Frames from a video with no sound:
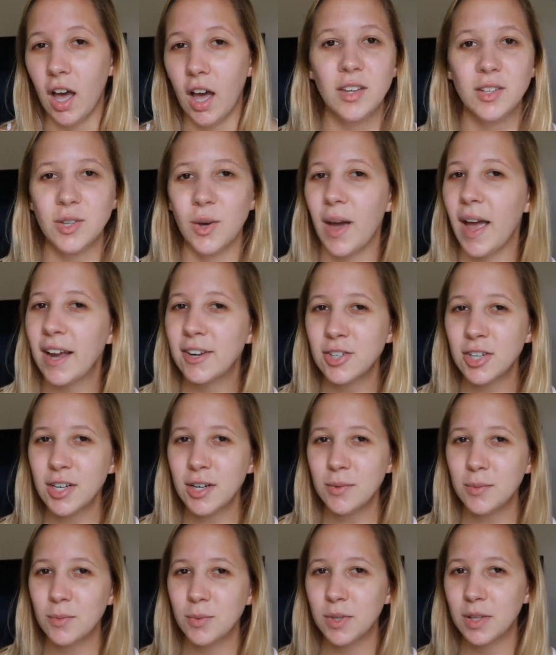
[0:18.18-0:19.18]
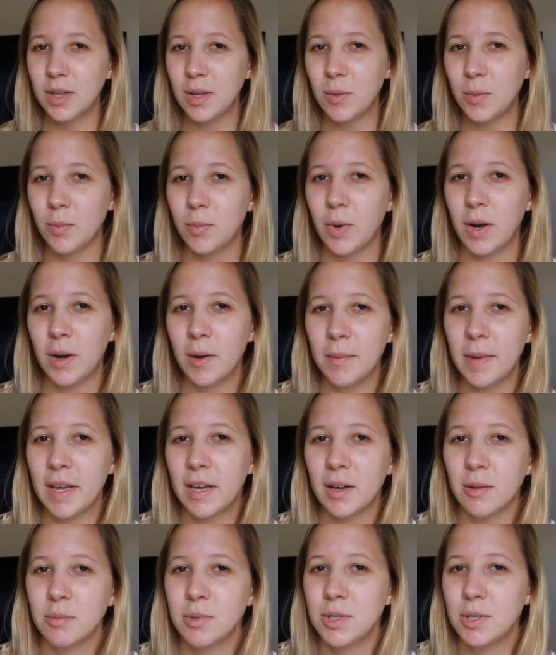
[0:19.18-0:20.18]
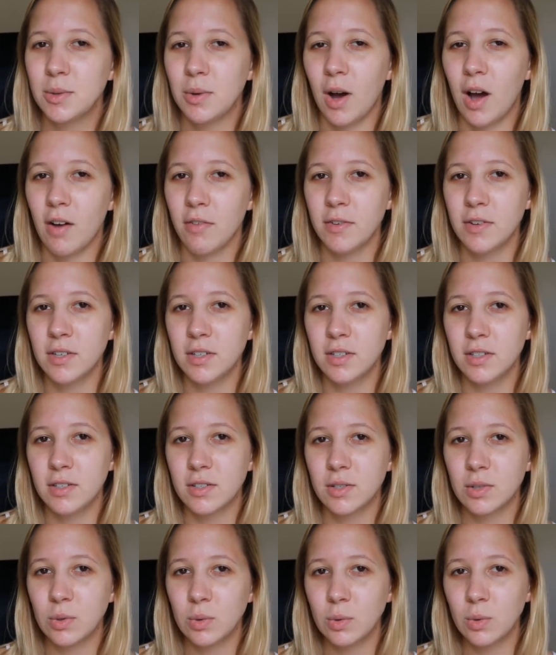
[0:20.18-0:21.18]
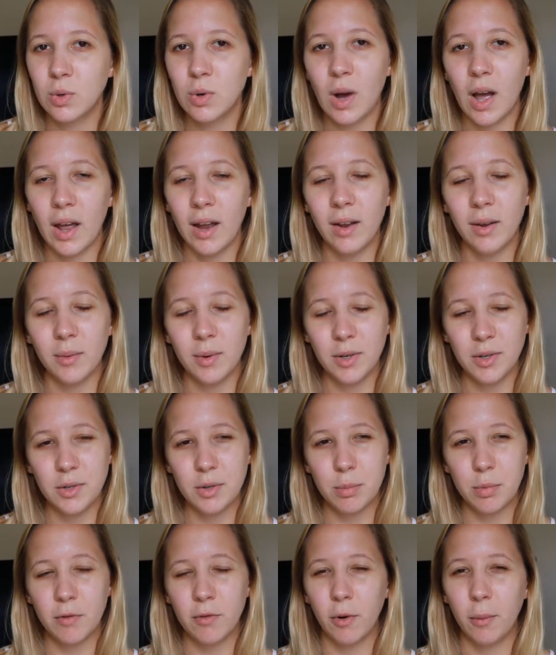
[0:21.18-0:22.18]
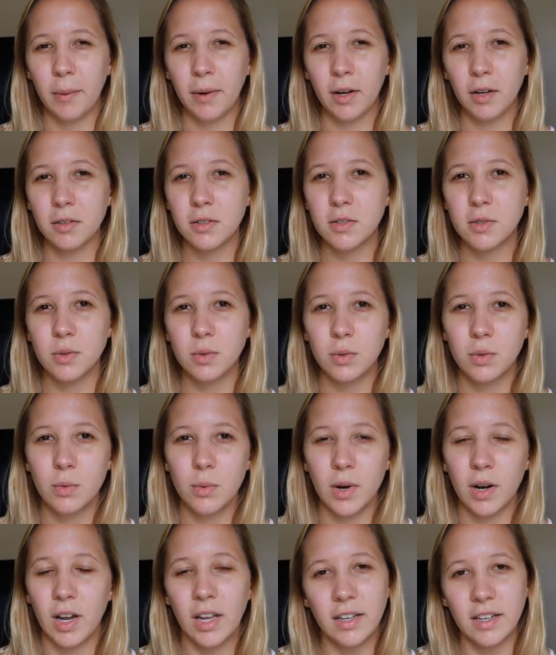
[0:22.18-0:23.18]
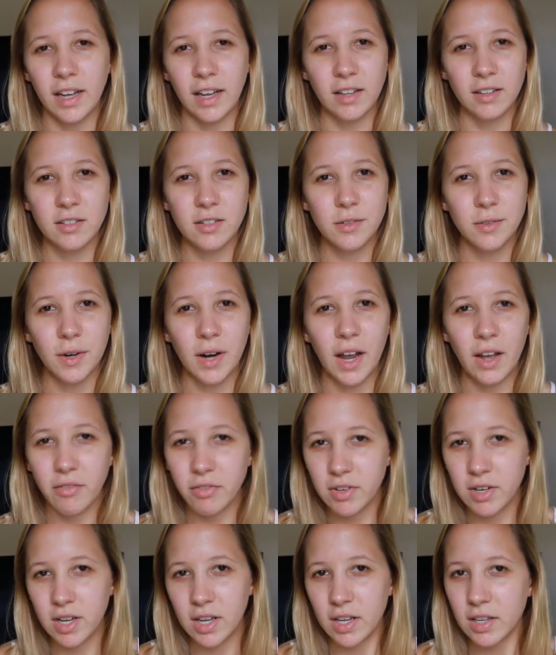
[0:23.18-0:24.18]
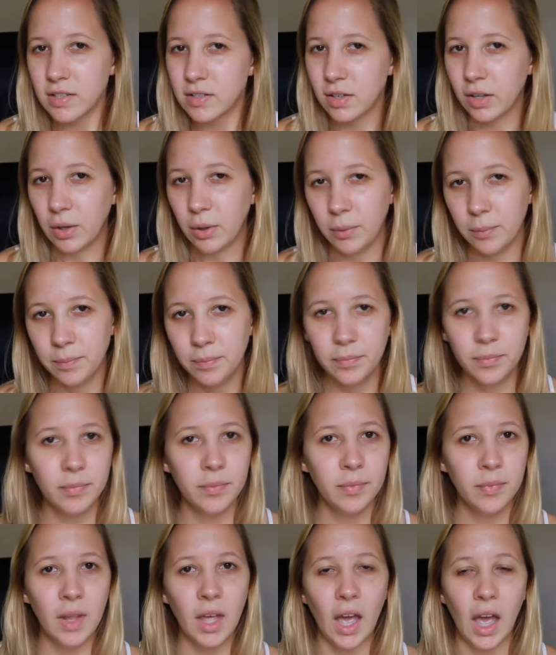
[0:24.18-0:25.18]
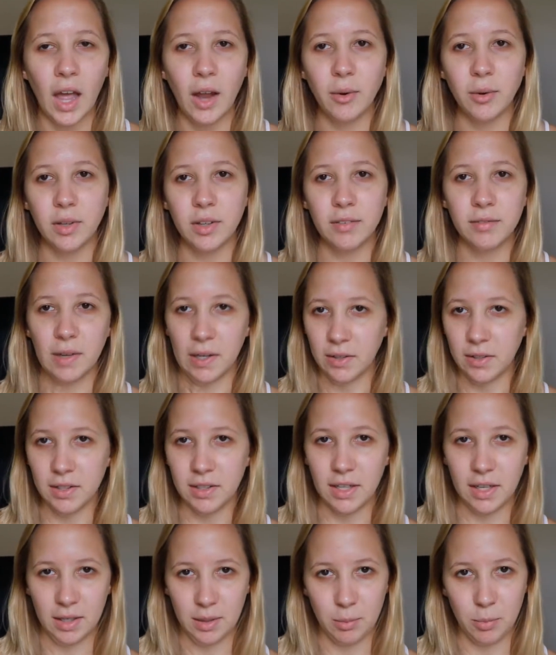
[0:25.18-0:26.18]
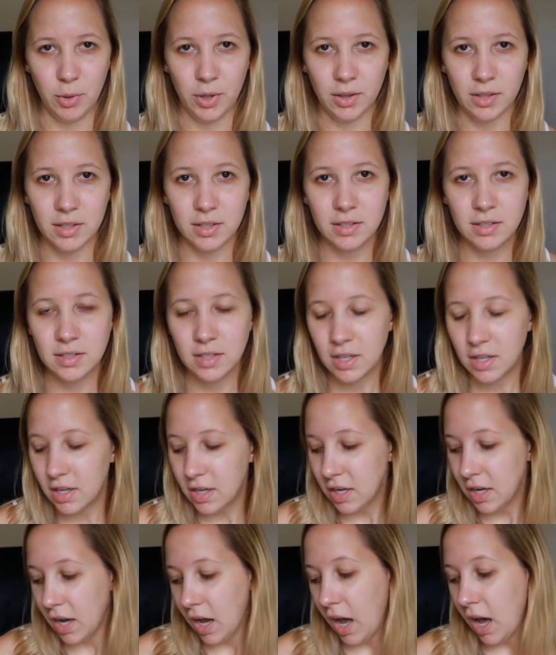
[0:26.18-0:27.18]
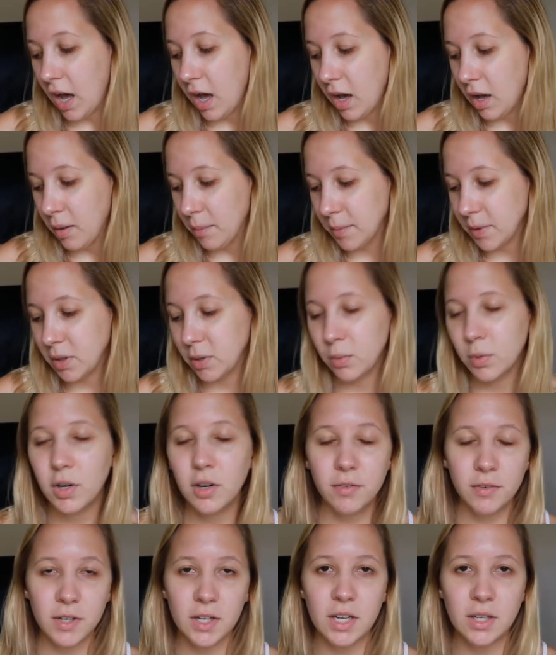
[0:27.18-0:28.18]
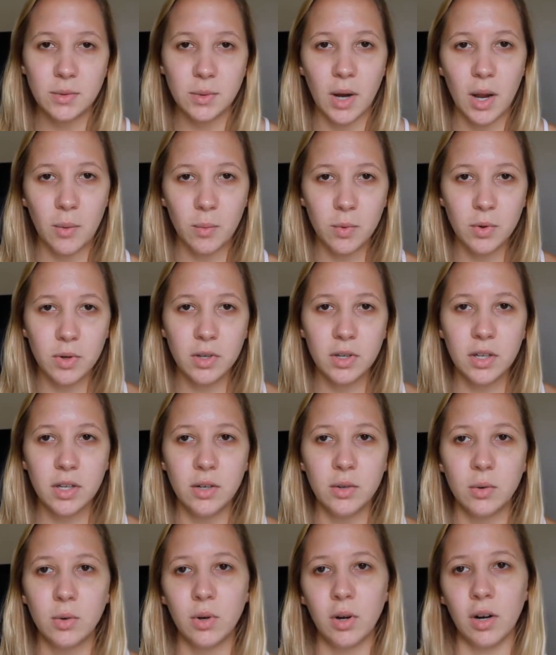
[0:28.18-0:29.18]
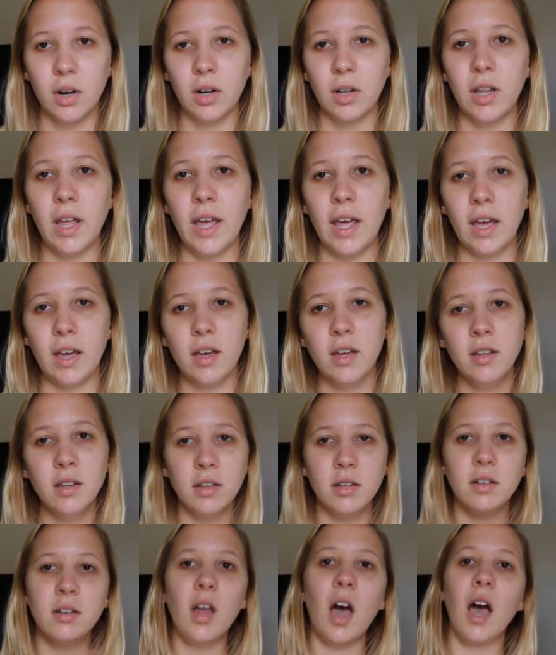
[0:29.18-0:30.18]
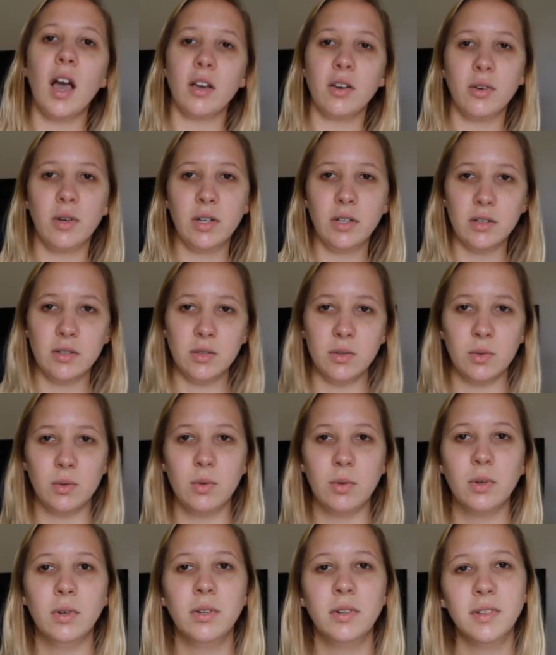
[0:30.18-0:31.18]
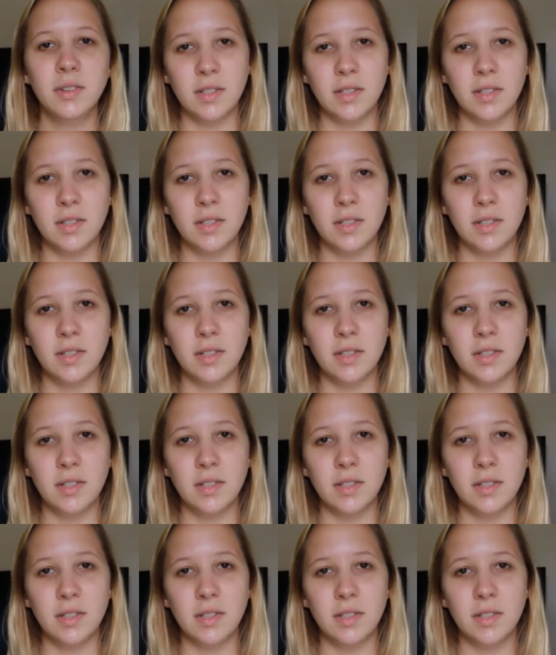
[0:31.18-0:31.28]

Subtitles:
So I actually didn't really wear makeup too often to school. I went to a performing arts school where I danced for half the day, so I really found it kind of pointless. But there were a few days where I would, or like not going to school.